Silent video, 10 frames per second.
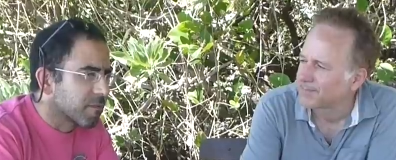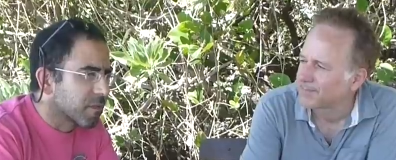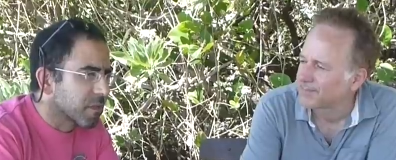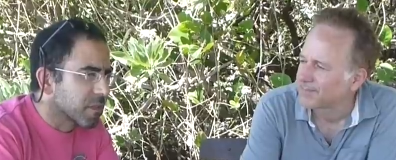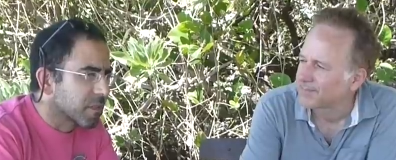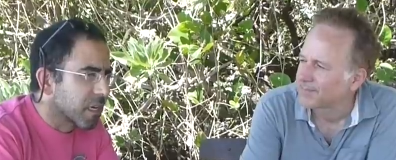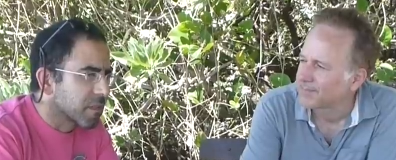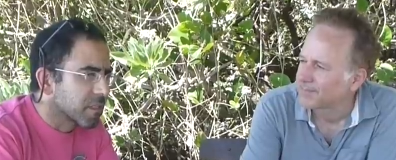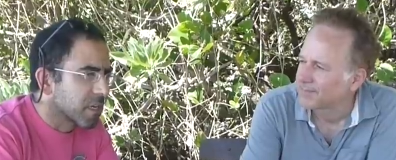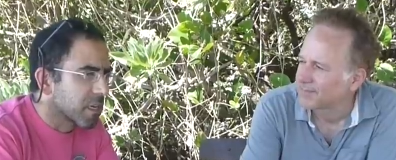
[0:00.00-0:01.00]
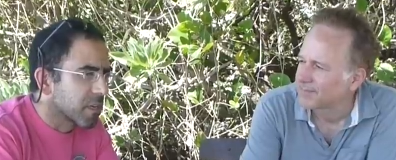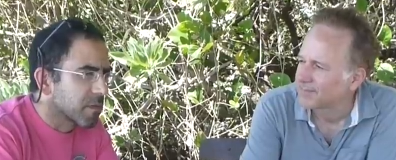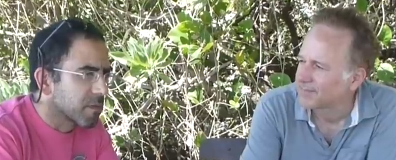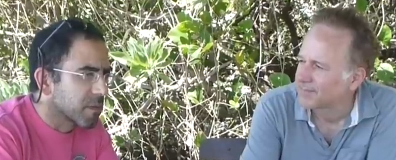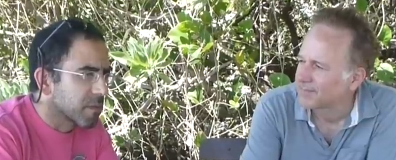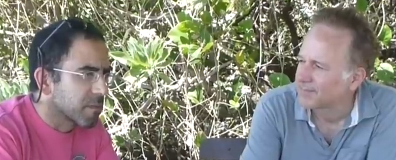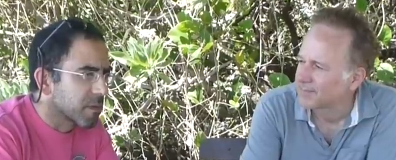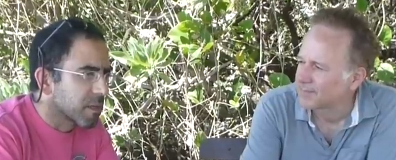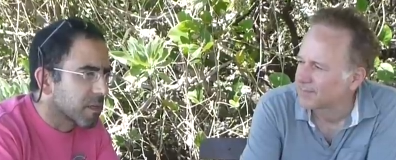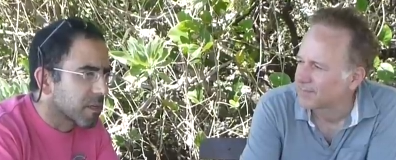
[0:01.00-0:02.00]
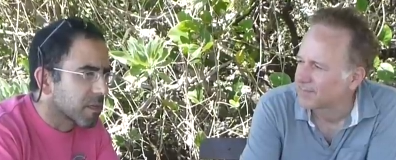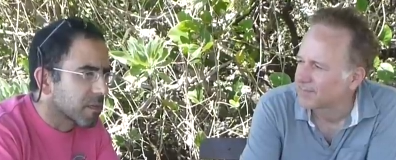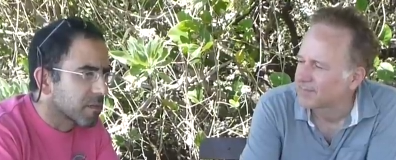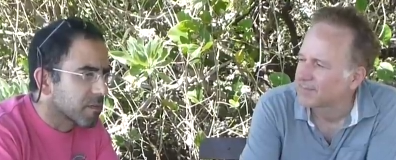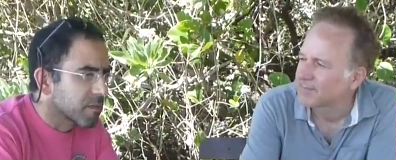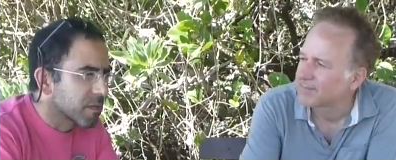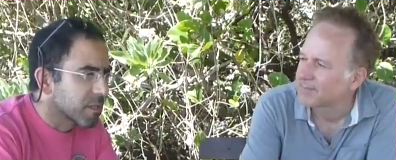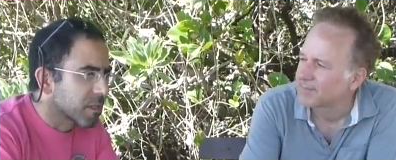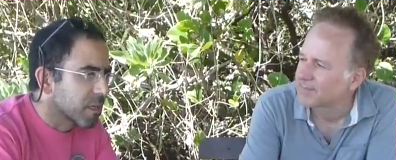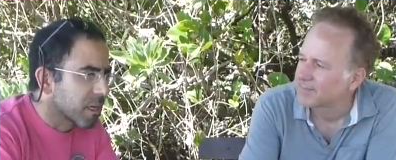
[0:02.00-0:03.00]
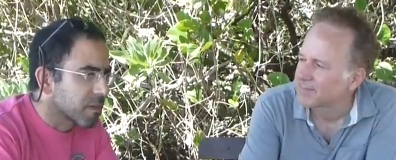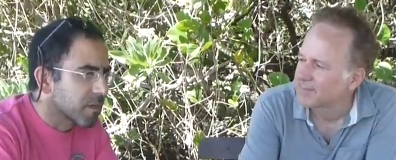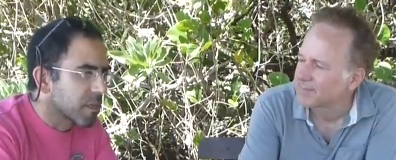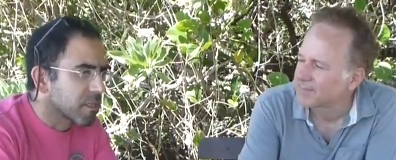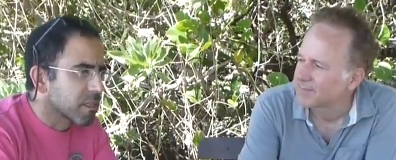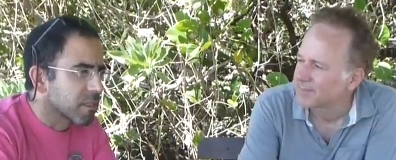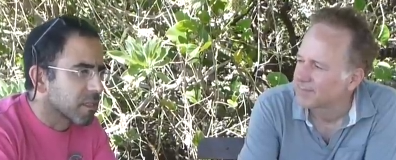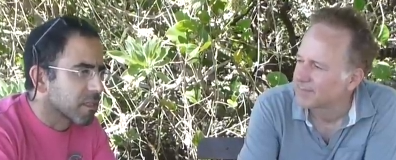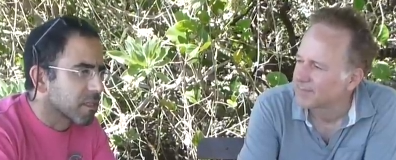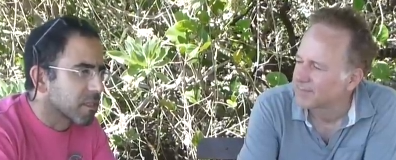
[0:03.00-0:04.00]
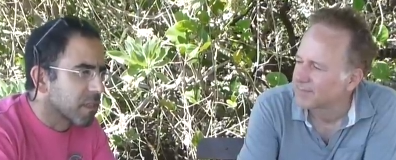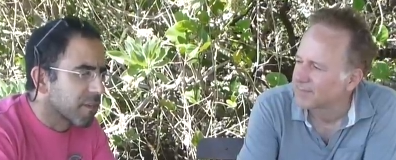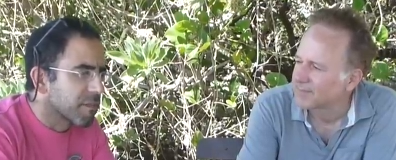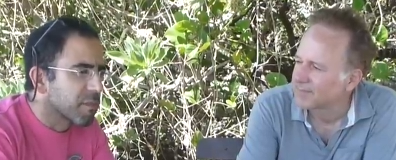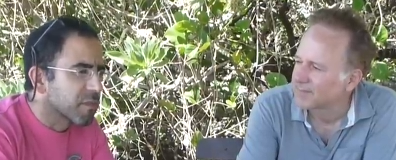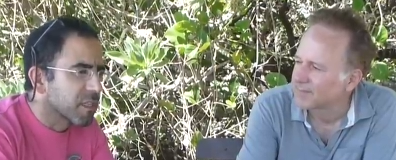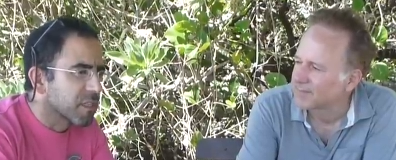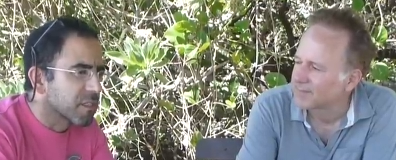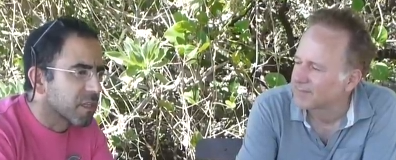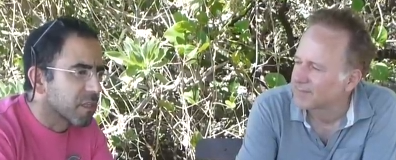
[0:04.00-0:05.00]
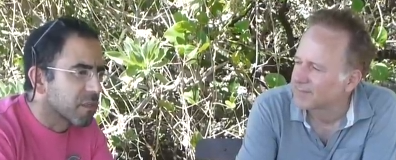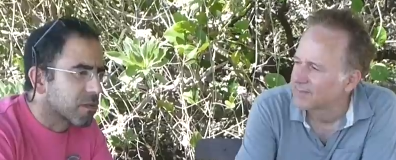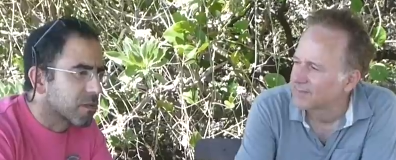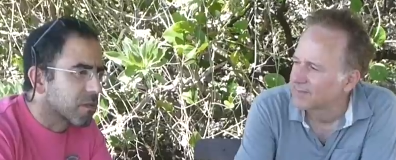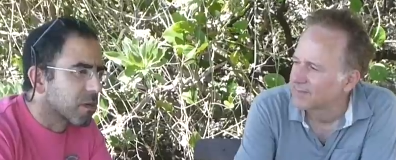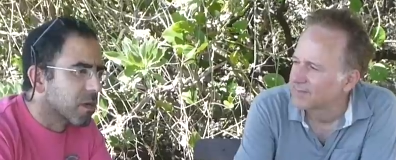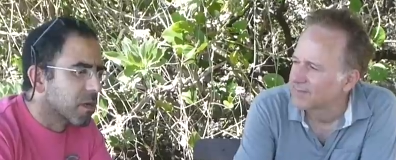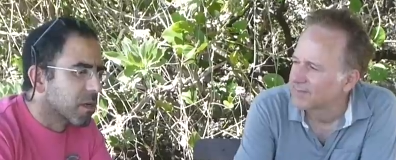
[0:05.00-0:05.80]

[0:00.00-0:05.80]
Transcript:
Speaker 1: for entire day, we we calculated that they have a potential to